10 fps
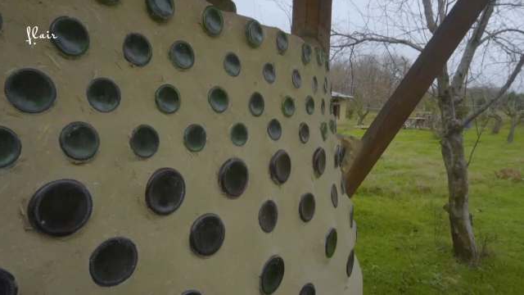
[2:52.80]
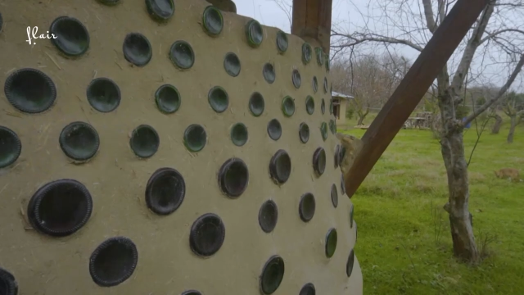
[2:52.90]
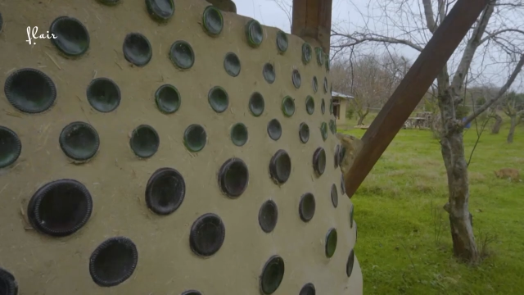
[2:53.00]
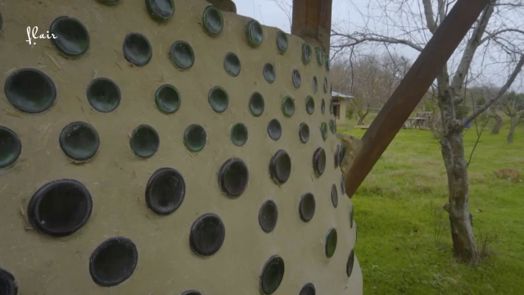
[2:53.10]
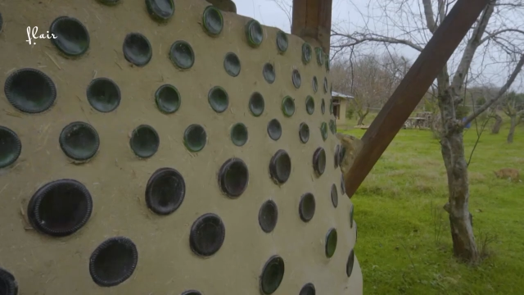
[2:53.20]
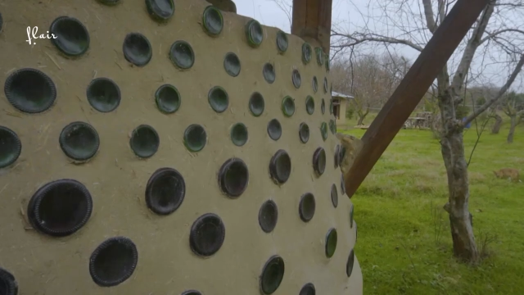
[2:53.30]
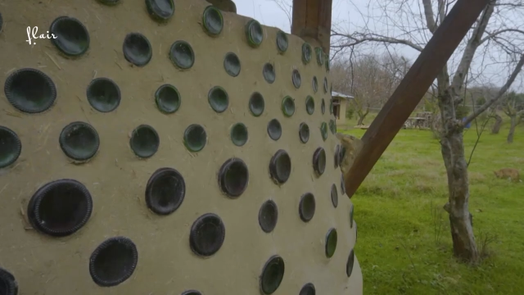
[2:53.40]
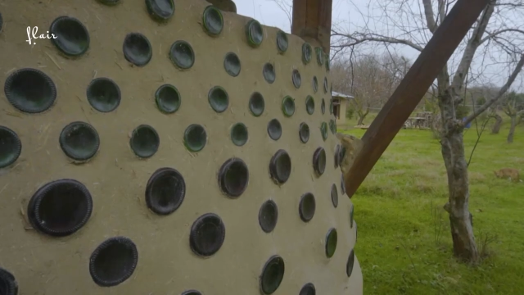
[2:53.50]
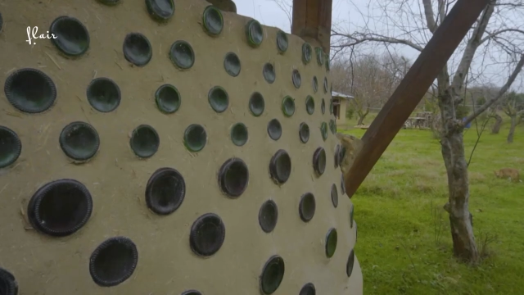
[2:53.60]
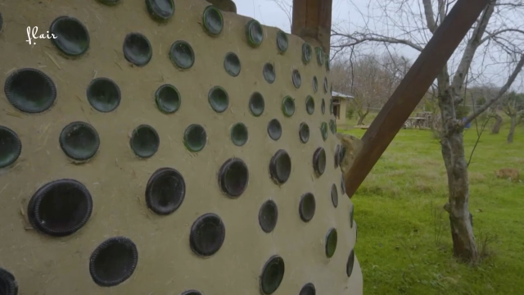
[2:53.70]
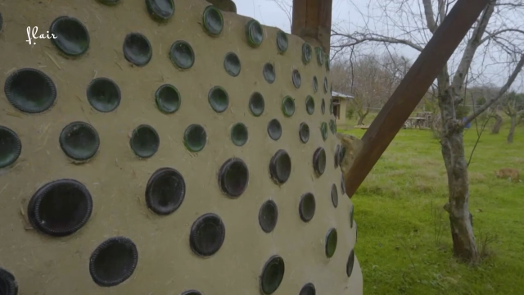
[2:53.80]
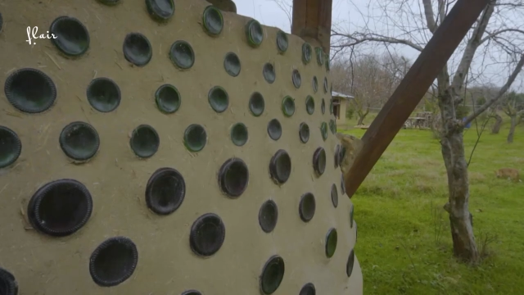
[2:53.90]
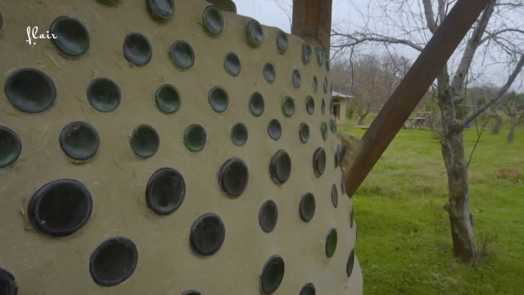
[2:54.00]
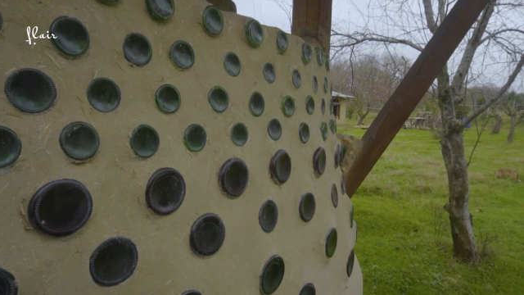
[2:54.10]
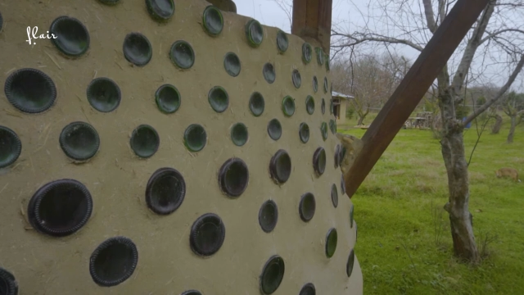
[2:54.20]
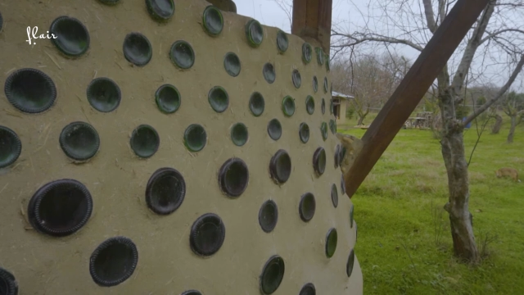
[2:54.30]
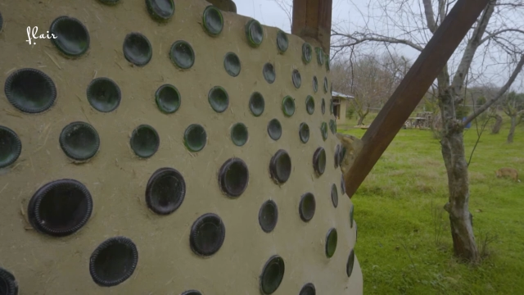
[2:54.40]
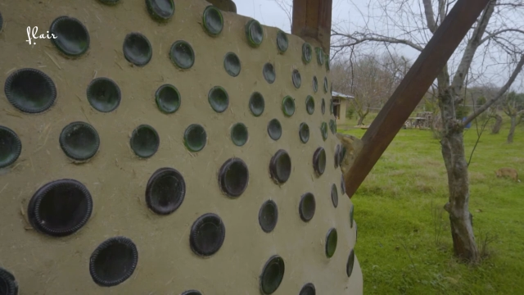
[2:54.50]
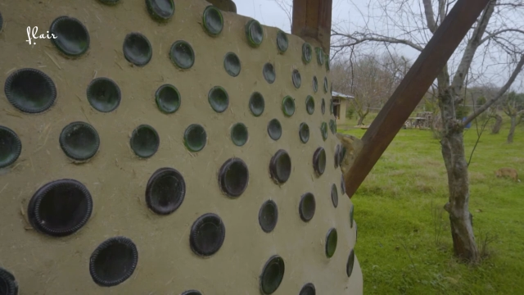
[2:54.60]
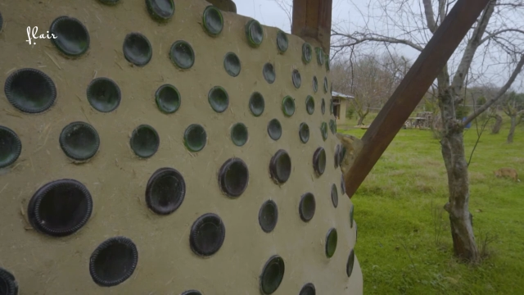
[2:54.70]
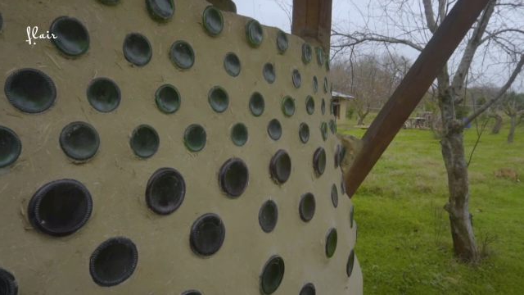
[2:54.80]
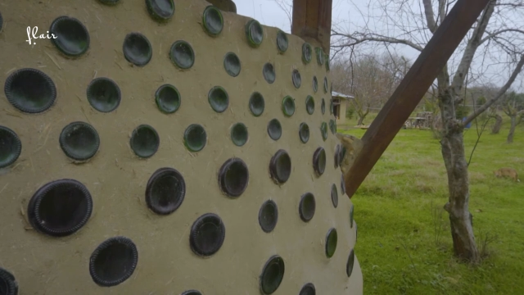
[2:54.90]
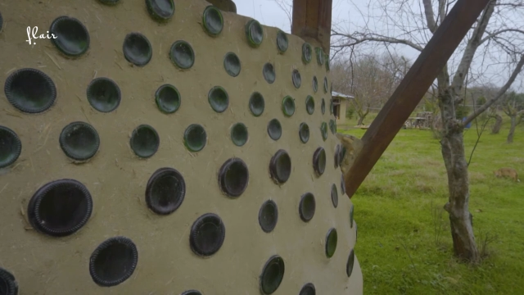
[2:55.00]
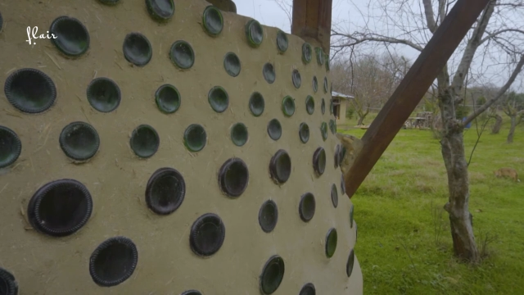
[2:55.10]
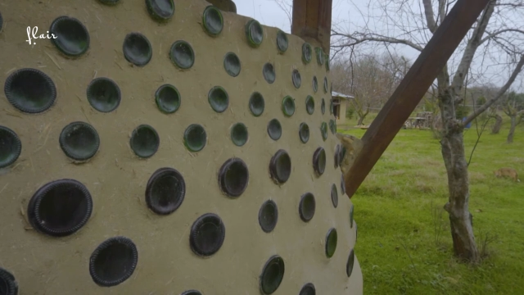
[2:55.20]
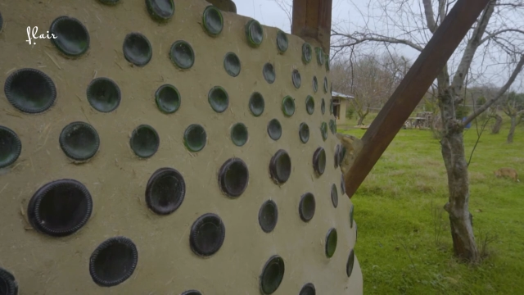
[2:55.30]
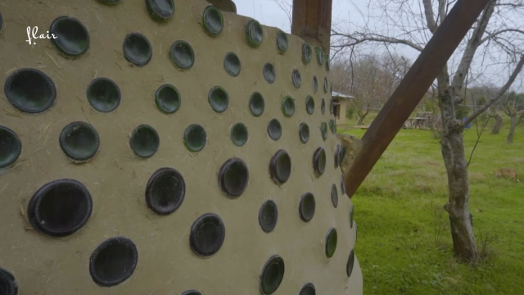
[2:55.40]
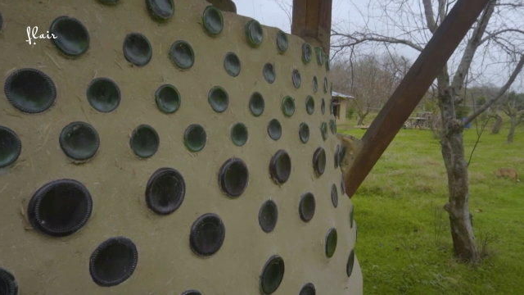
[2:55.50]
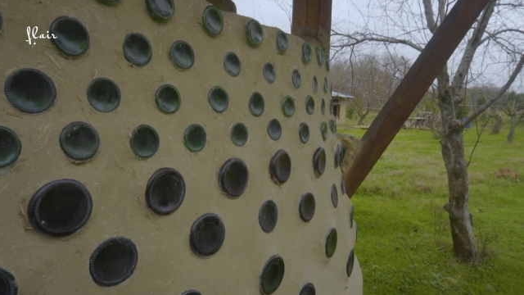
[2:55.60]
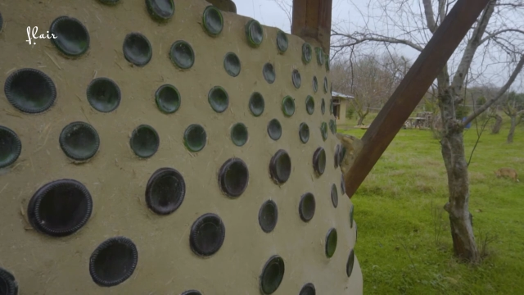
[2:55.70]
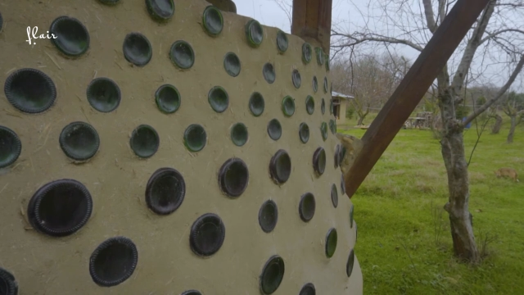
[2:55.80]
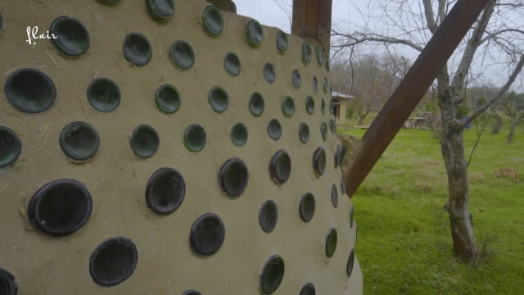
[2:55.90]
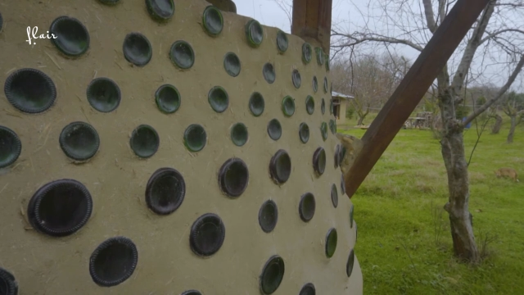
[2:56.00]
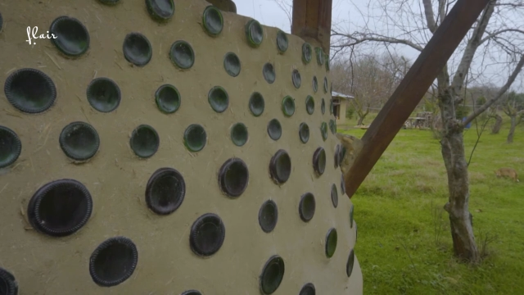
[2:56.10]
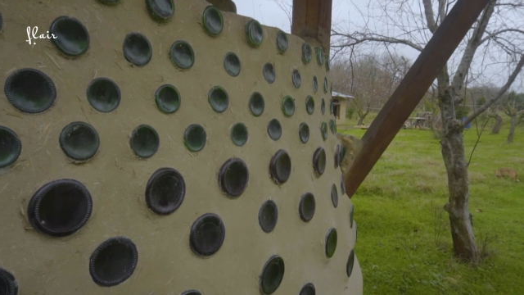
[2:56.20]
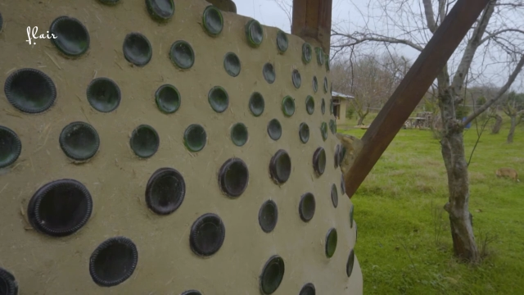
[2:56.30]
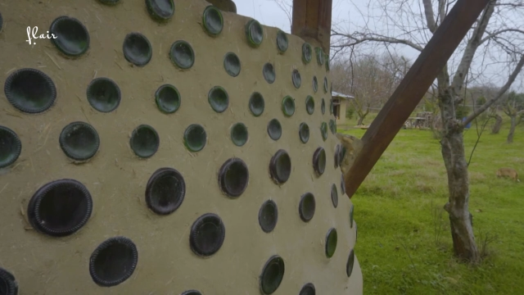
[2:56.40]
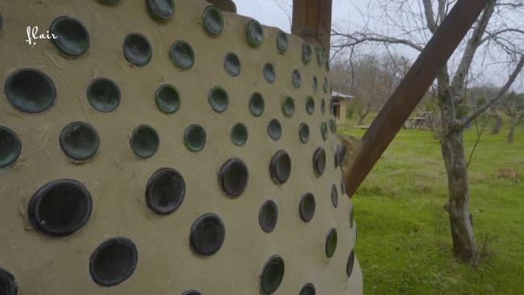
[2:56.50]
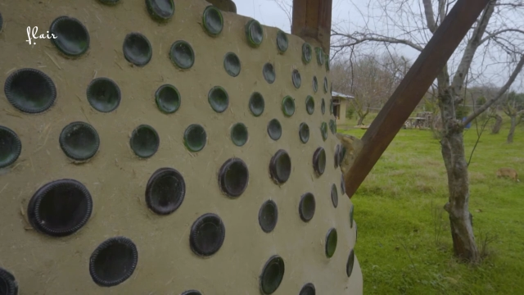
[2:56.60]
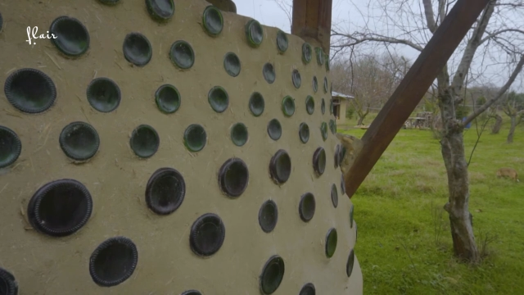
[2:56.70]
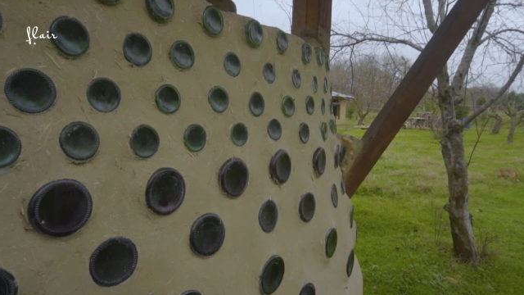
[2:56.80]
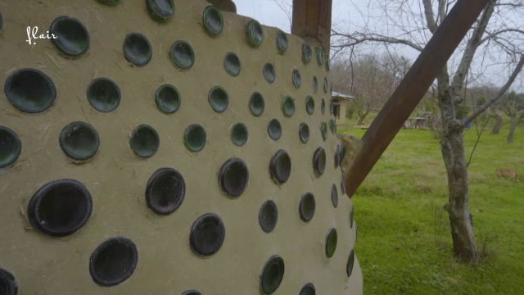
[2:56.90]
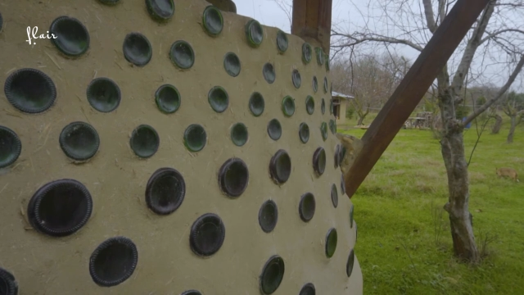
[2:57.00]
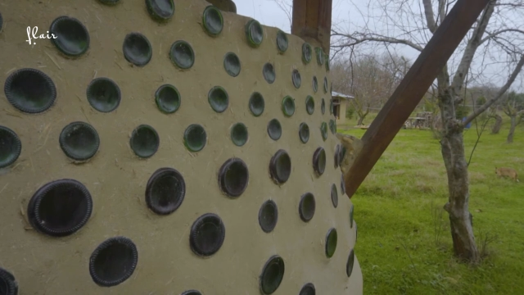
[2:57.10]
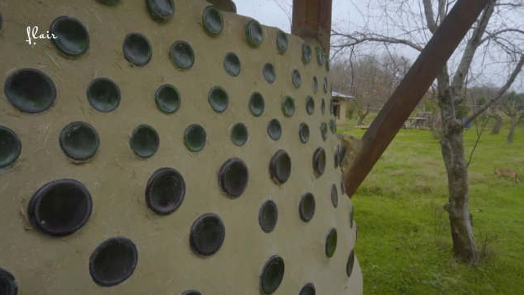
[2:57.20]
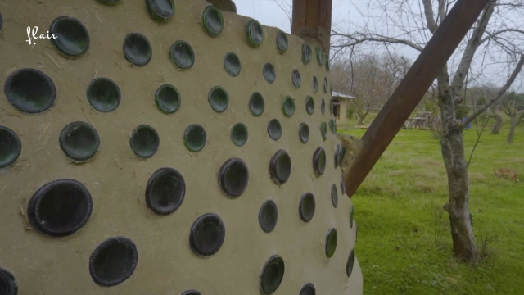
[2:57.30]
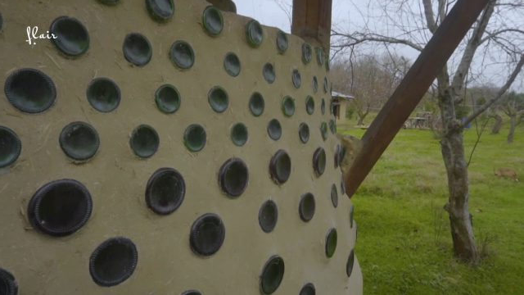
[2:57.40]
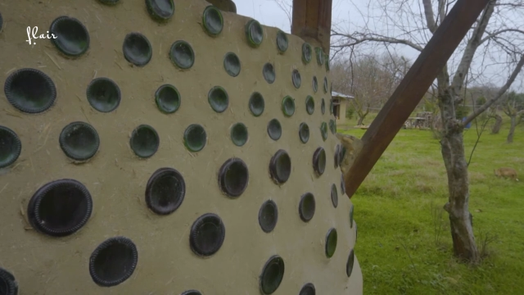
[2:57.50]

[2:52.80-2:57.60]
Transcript: Nobody's mouth can be seen.